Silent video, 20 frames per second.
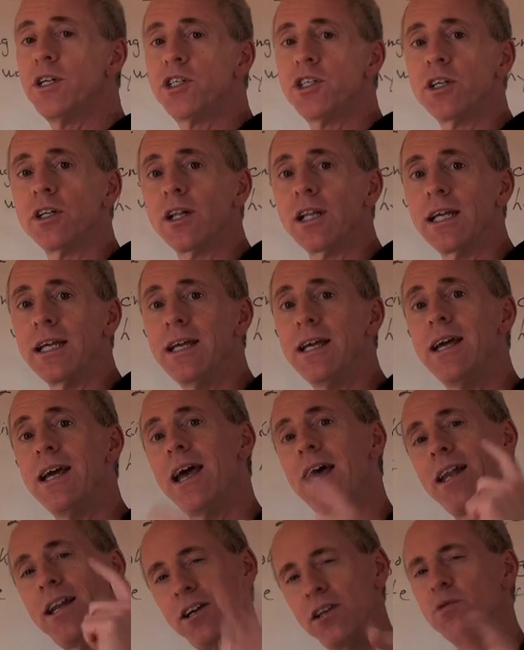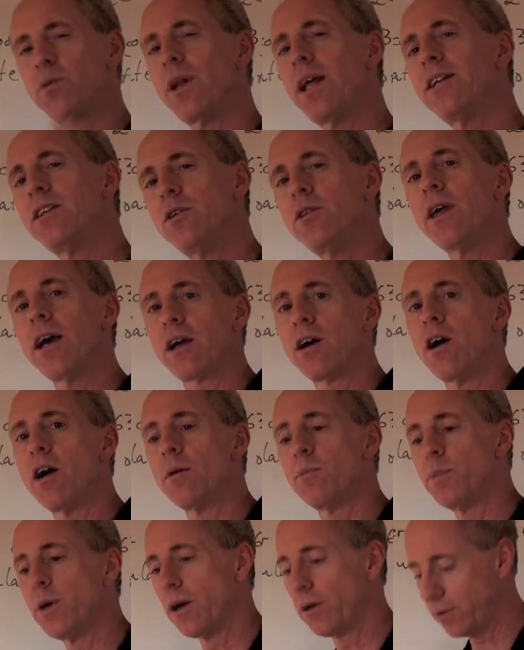originally, and here's what I do that
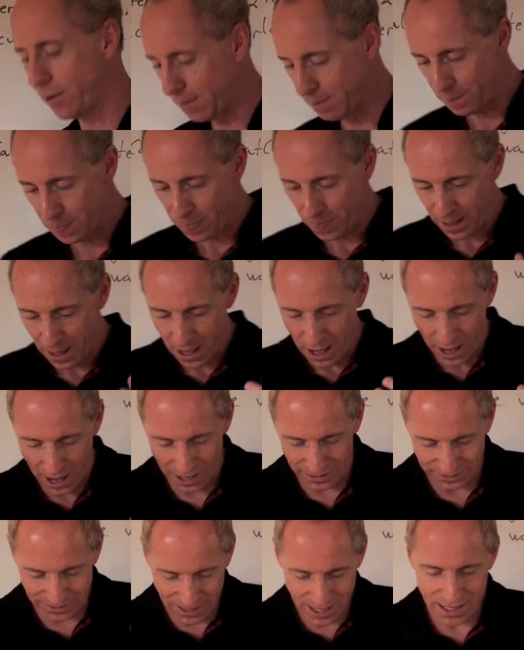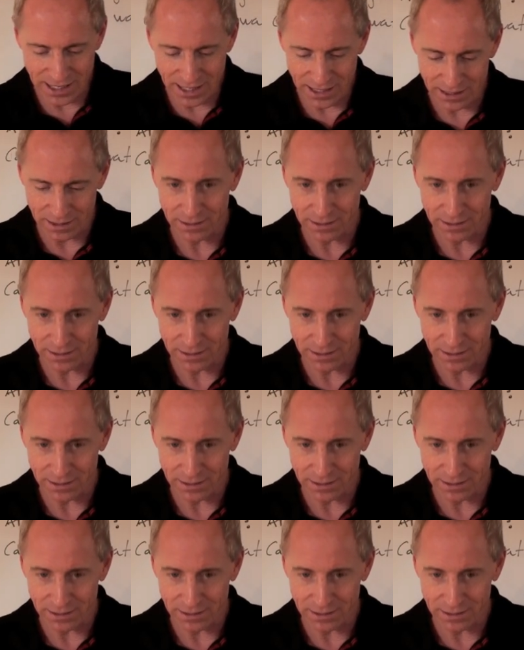compound. I take